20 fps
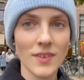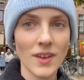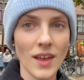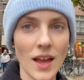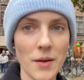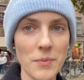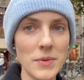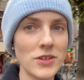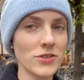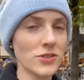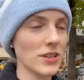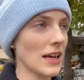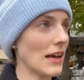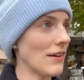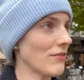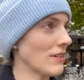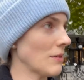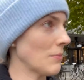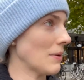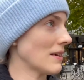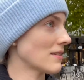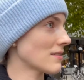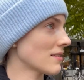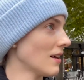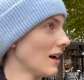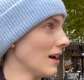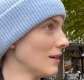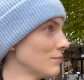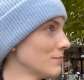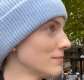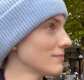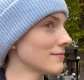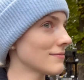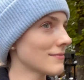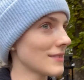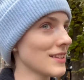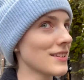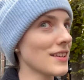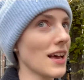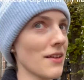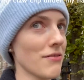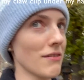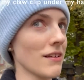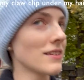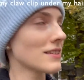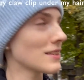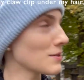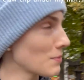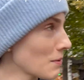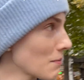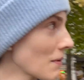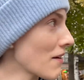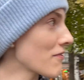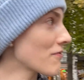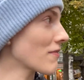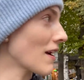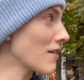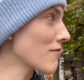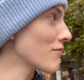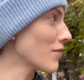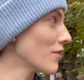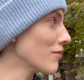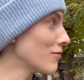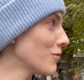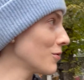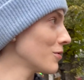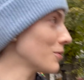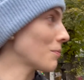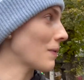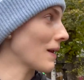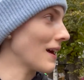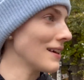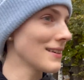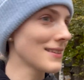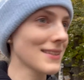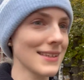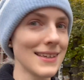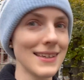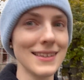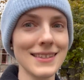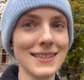I'm literally having the best time. I think this has been my favourite of all the places.